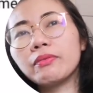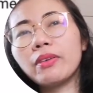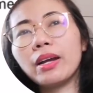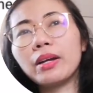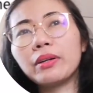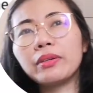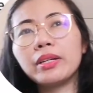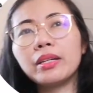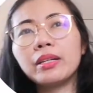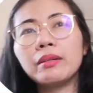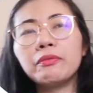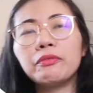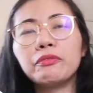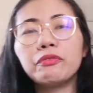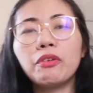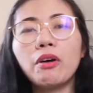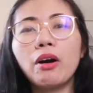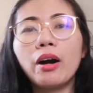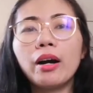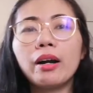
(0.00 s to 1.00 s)
is
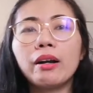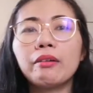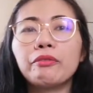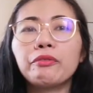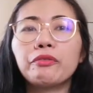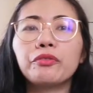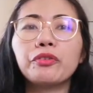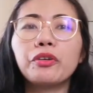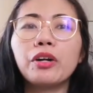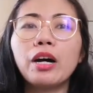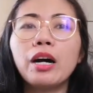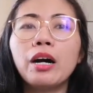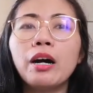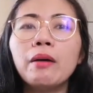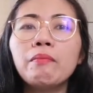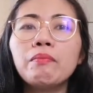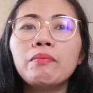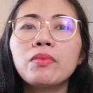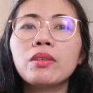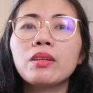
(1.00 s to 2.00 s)
very far
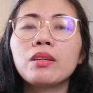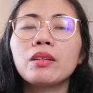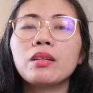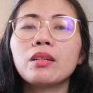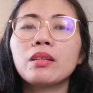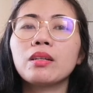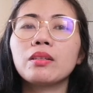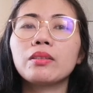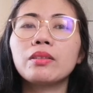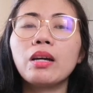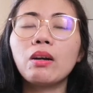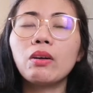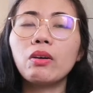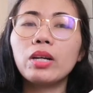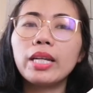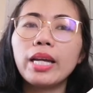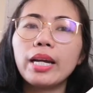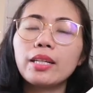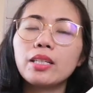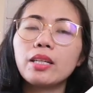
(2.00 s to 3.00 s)
from
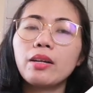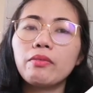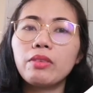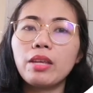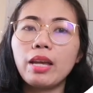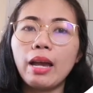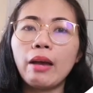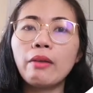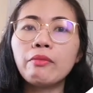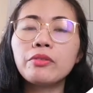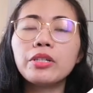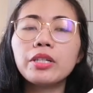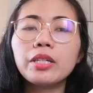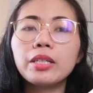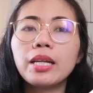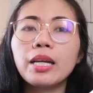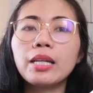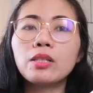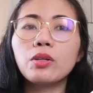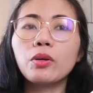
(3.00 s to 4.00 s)
the connection of the
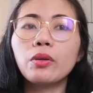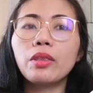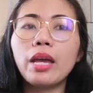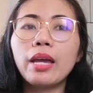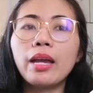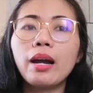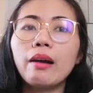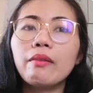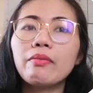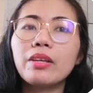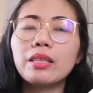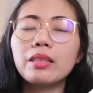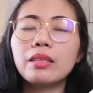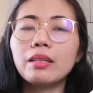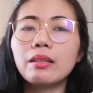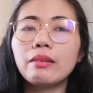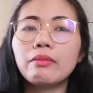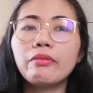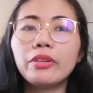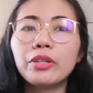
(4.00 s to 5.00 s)
internet. So they
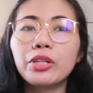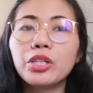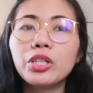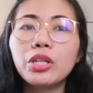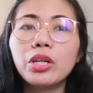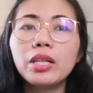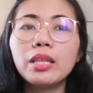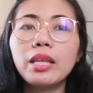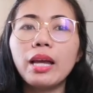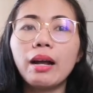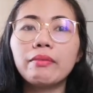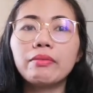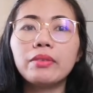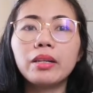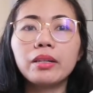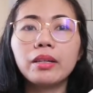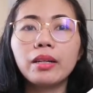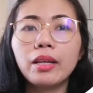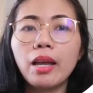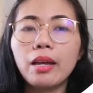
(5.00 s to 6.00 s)
have the television,
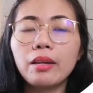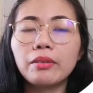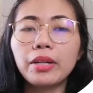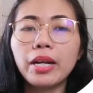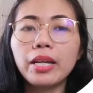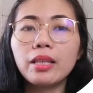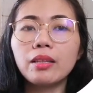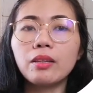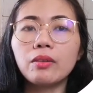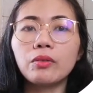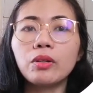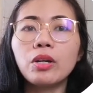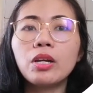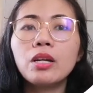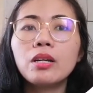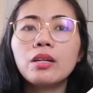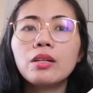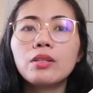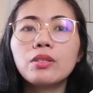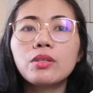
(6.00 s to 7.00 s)
they have the
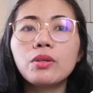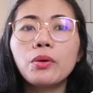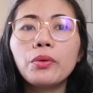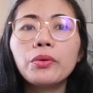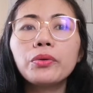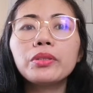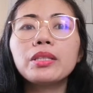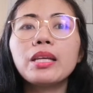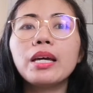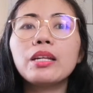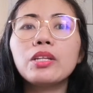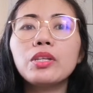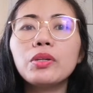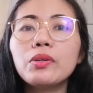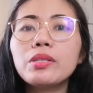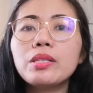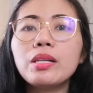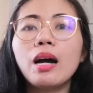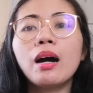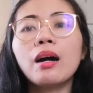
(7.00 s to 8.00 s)
radio. So
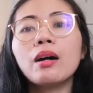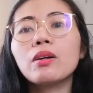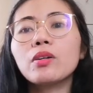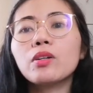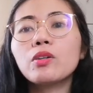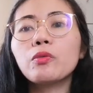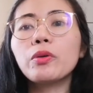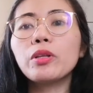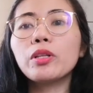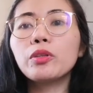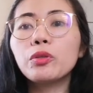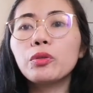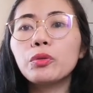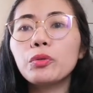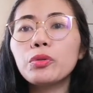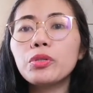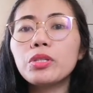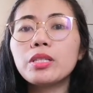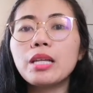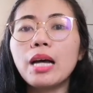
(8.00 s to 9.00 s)
the news anchor
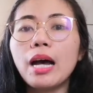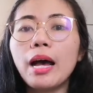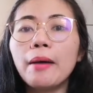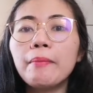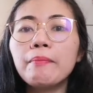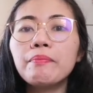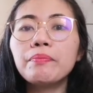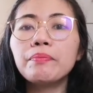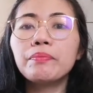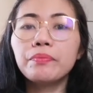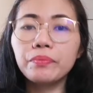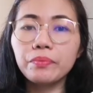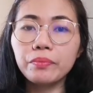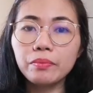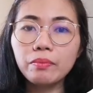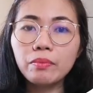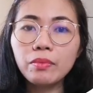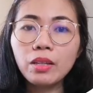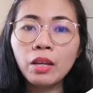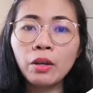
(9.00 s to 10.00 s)
will do
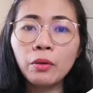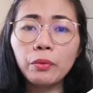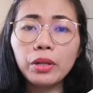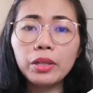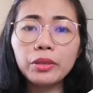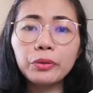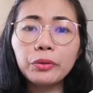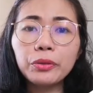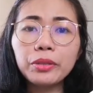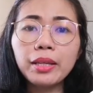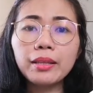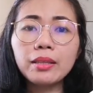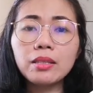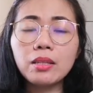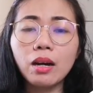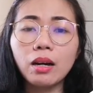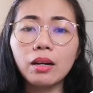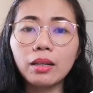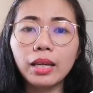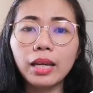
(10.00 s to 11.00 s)

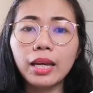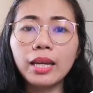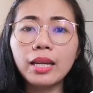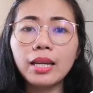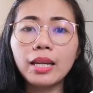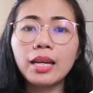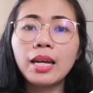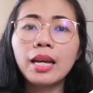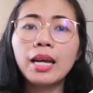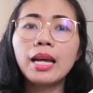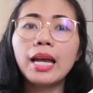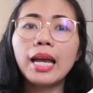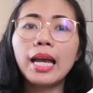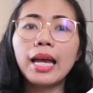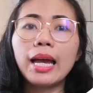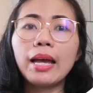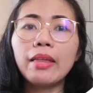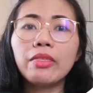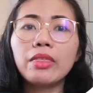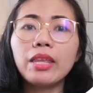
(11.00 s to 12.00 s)
the talking,
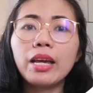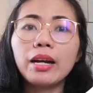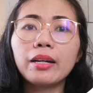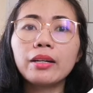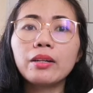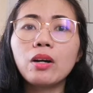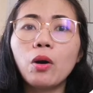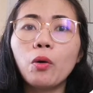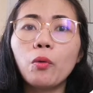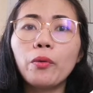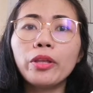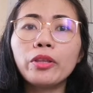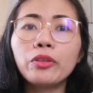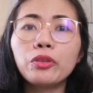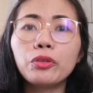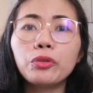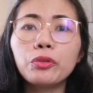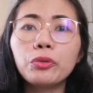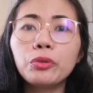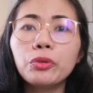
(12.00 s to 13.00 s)
and they are
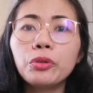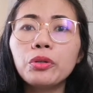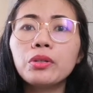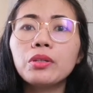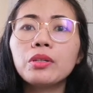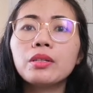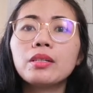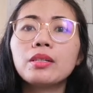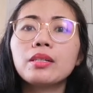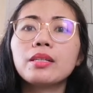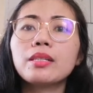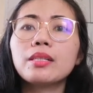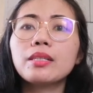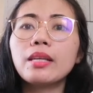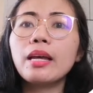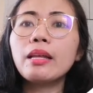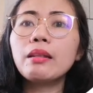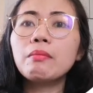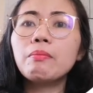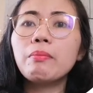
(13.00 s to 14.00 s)
going to
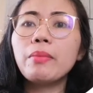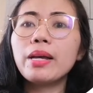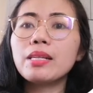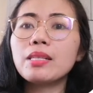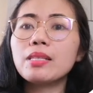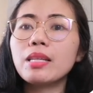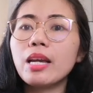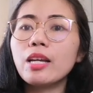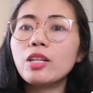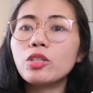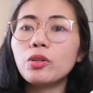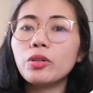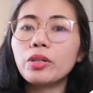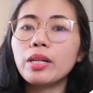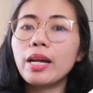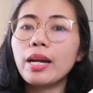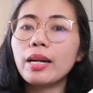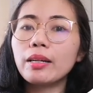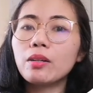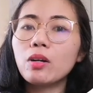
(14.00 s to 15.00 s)
send
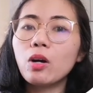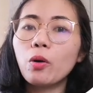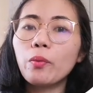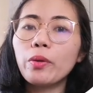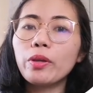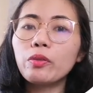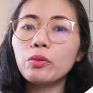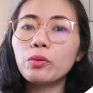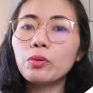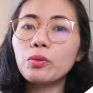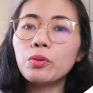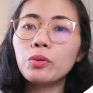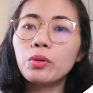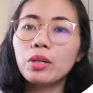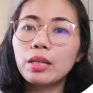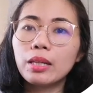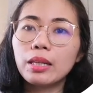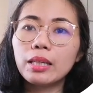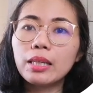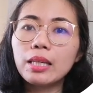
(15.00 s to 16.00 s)
message, or they are going
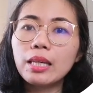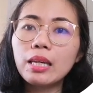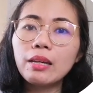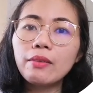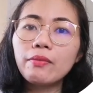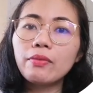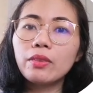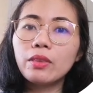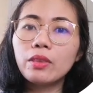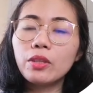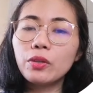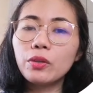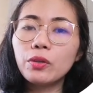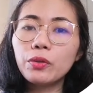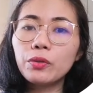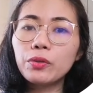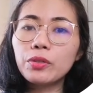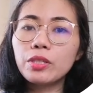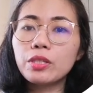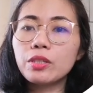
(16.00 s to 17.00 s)
to give
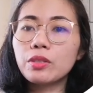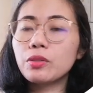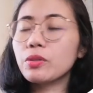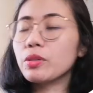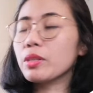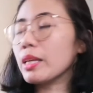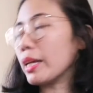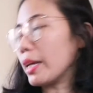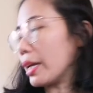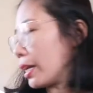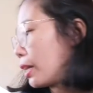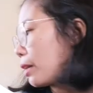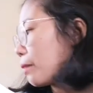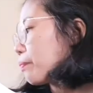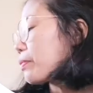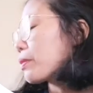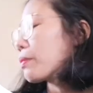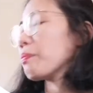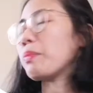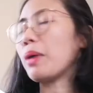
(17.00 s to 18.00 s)
news to
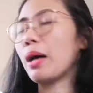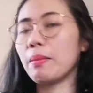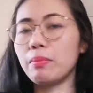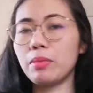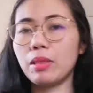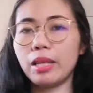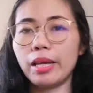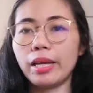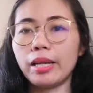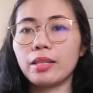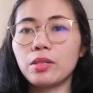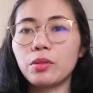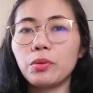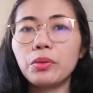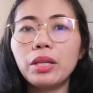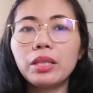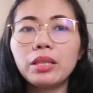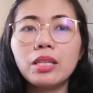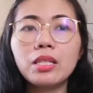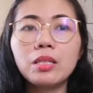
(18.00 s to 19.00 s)
the
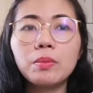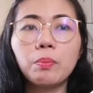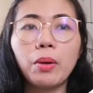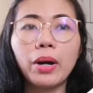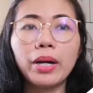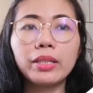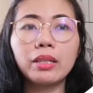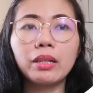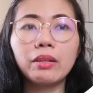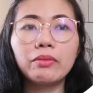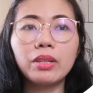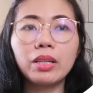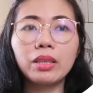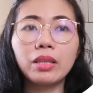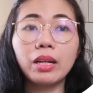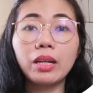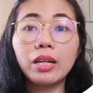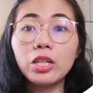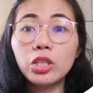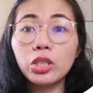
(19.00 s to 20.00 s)
public. So that is
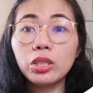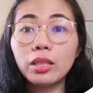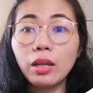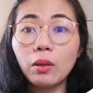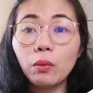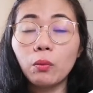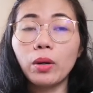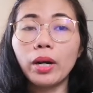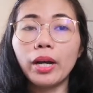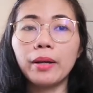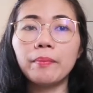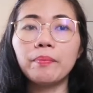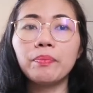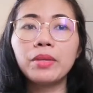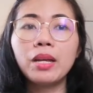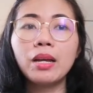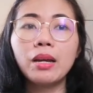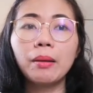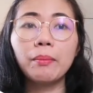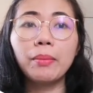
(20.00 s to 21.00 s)
part of the traditional
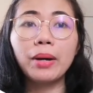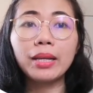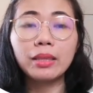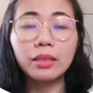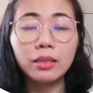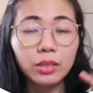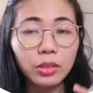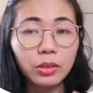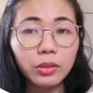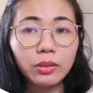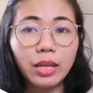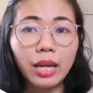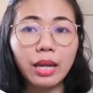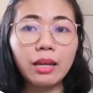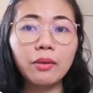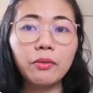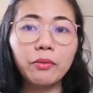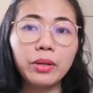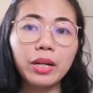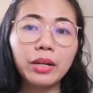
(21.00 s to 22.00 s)
one. But
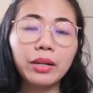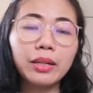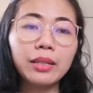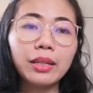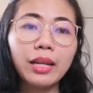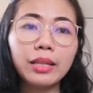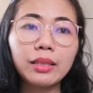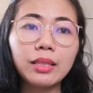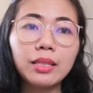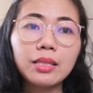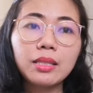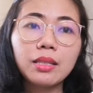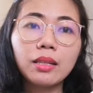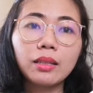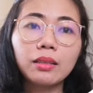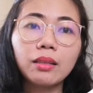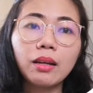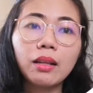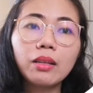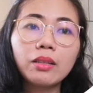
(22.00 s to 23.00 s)
today, with our
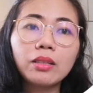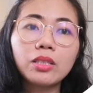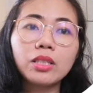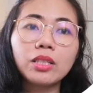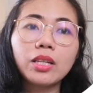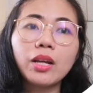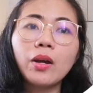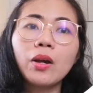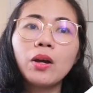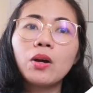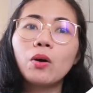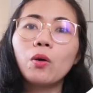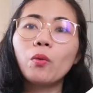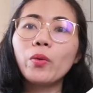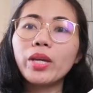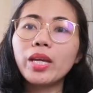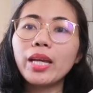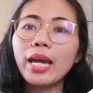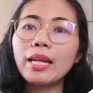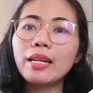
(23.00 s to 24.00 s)
latest
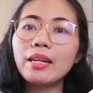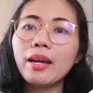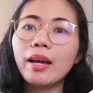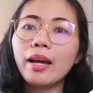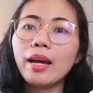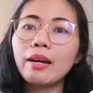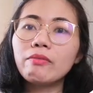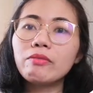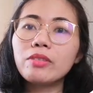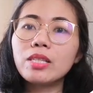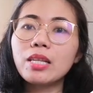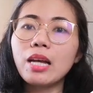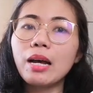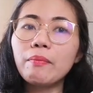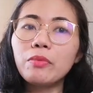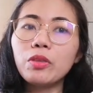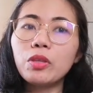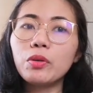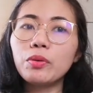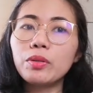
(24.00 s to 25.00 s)
technology, we can
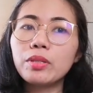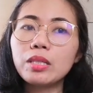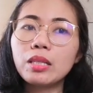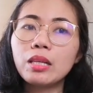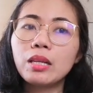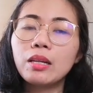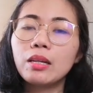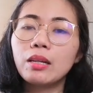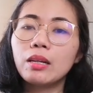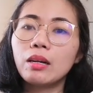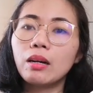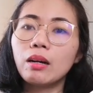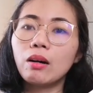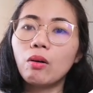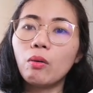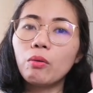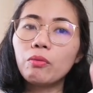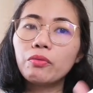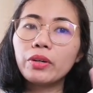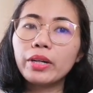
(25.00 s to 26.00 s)
have some news
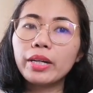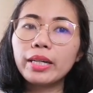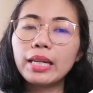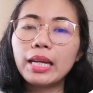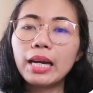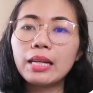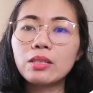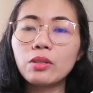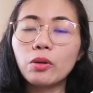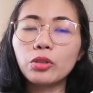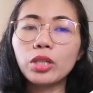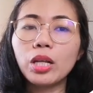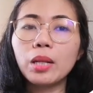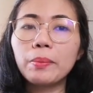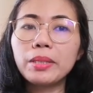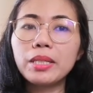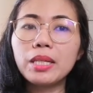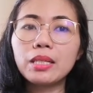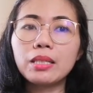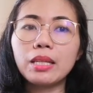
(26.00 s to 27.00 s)
over the
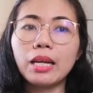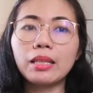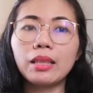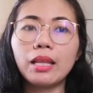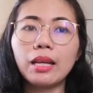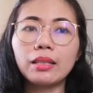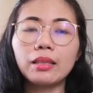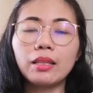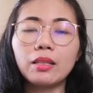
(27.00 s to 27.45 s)
social media